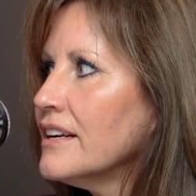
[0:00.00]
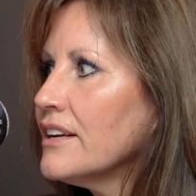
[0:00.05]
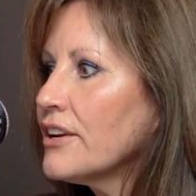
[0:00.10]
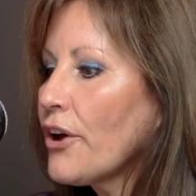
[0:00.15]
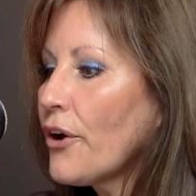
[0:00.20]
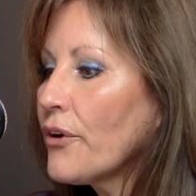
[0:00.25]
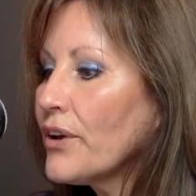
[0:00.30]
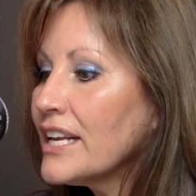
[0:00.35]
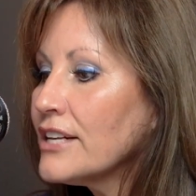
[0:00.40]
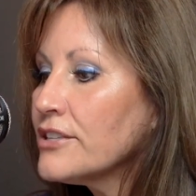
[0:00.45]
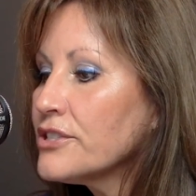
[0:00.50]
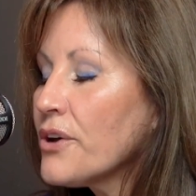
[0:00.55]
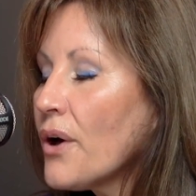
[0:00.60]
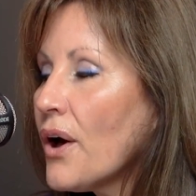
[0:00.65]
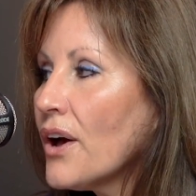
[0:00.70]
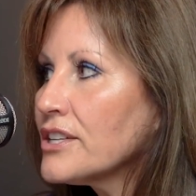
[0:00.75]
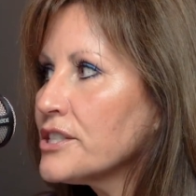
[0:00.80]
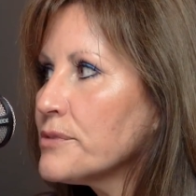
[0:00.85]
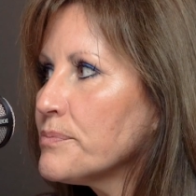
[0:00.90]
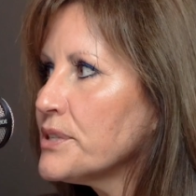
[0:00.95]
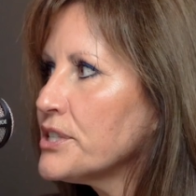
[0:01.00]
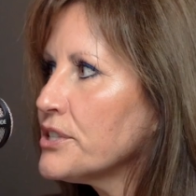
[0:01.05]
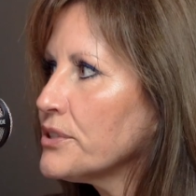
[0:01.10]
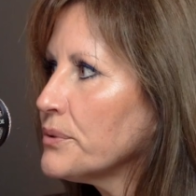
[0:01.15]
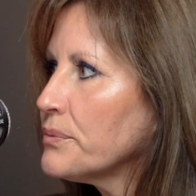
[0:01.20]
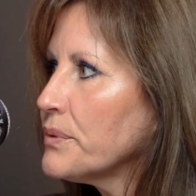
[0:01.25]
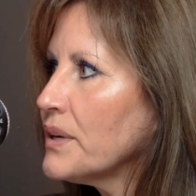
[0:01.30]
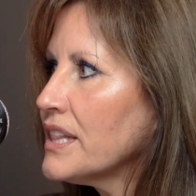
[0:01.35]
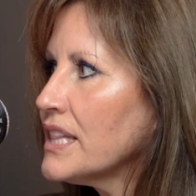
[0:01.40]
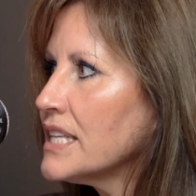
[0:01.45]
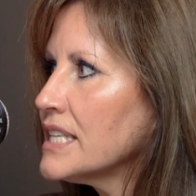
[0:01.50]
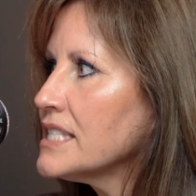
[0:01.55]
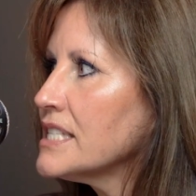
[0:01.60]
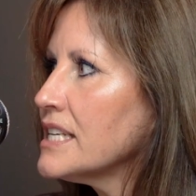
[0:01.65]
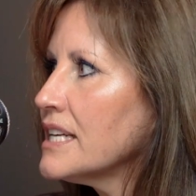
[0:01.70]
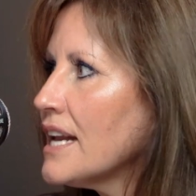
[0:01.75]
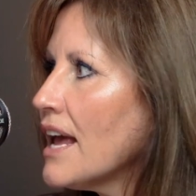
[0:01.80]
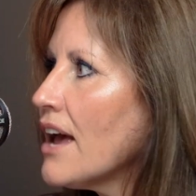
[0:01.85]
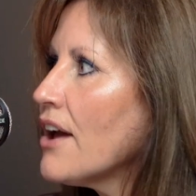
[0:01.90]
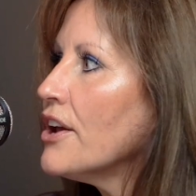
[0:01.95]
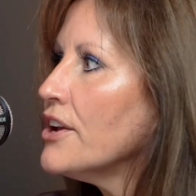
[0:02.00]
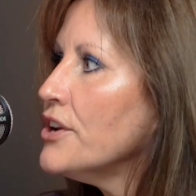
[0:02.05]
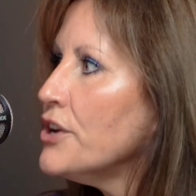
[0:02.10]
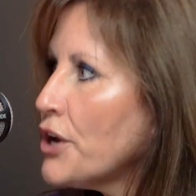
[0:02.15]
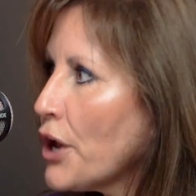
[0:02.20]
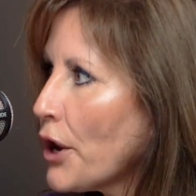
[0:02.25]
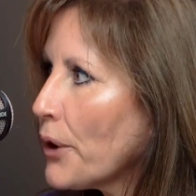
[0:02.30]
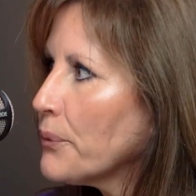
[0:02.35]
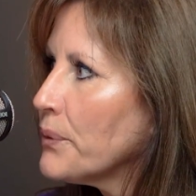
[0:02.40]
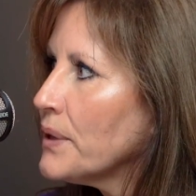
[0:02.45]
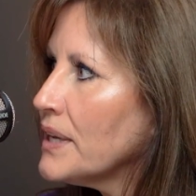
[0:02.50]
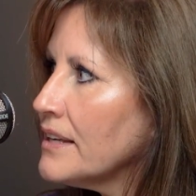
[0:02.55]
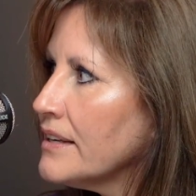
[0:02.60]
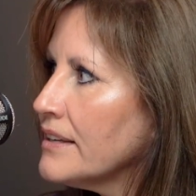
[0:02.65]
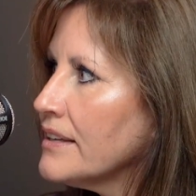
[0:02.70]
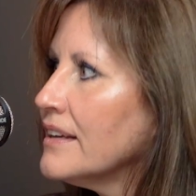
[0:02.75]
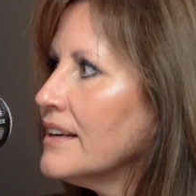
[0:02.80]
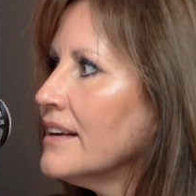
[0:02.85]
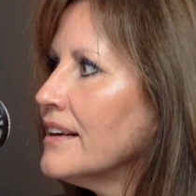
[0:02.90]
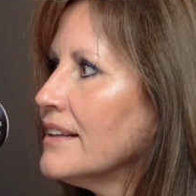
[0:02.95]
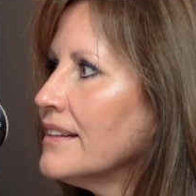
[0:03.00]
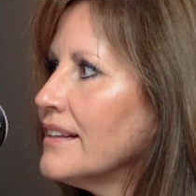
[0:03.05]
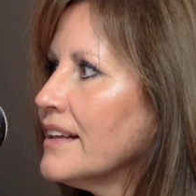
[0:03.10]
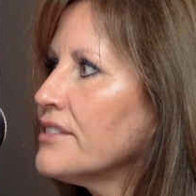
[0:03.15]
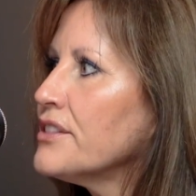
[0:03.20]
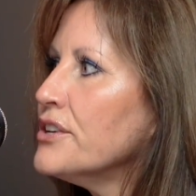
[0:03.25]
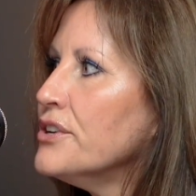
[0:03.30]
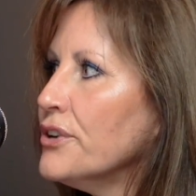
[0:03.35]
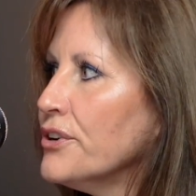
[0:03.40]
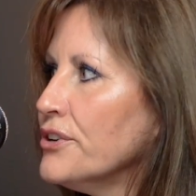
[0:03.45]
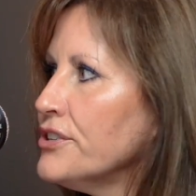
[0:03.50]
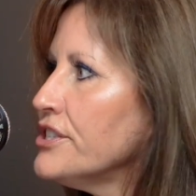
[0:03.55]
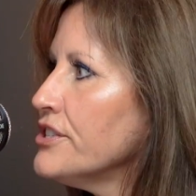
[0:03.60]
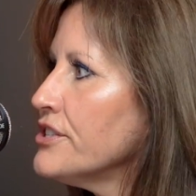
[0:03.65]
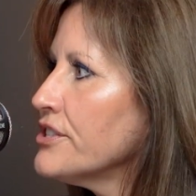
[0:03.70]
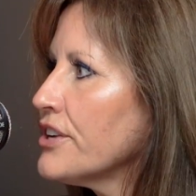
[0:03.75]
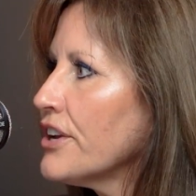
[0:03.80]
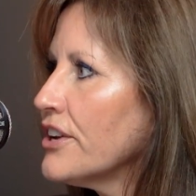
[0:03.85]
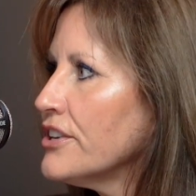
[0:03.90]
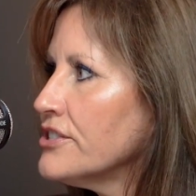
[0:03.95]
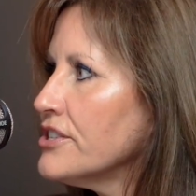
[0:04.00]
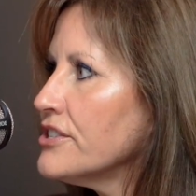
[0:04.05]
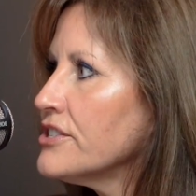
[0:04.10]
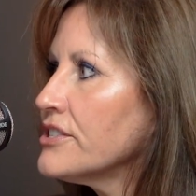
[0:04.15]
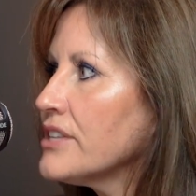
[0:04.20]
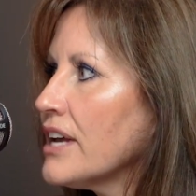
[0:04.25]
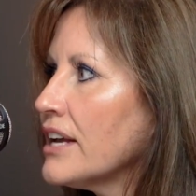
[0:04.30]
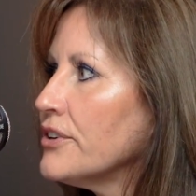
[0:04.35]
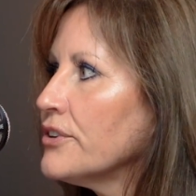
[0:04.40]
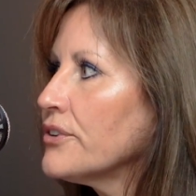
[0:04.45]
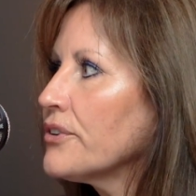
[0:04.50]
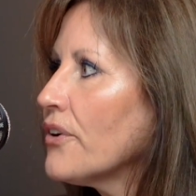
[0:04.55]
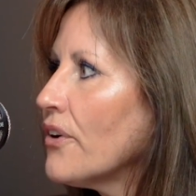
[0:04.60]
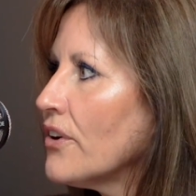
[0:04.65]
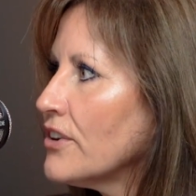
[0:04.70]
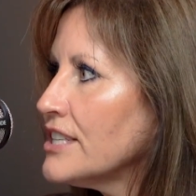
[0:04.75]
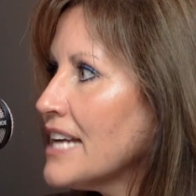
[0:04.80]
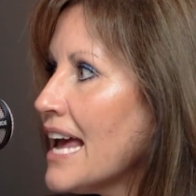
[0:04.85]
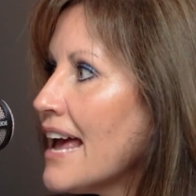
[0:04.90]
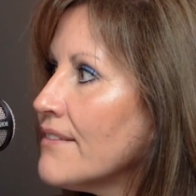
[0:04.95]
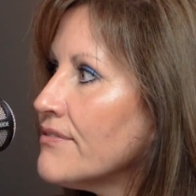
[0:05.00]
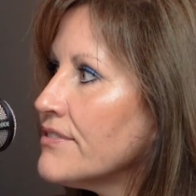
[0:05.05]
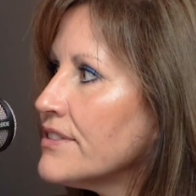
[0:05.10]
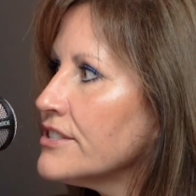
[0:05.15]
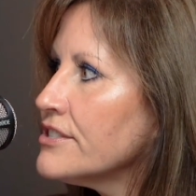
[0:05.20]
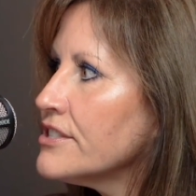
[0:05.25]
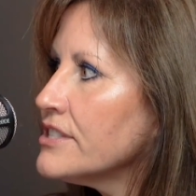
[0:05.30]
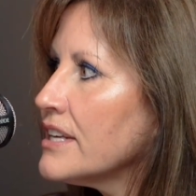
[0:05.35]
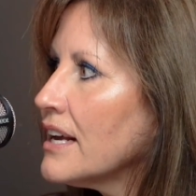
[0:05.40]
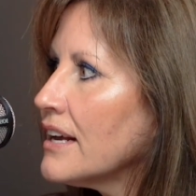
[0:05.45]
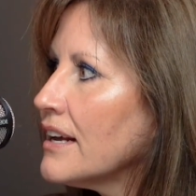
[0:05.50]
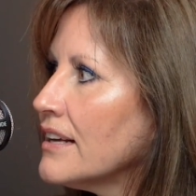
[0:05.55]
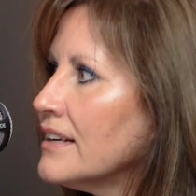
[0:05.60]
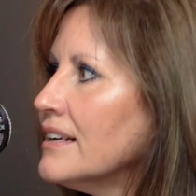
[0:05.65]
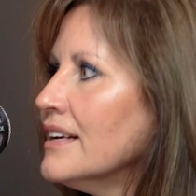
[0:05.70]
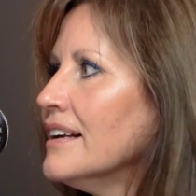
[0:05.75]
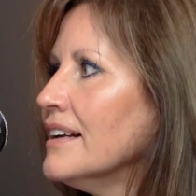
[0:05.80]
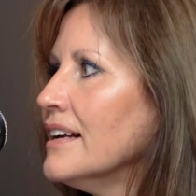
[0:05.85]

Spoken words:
going into a hospital with it and knowing that the nurse is going to say you can't have this here,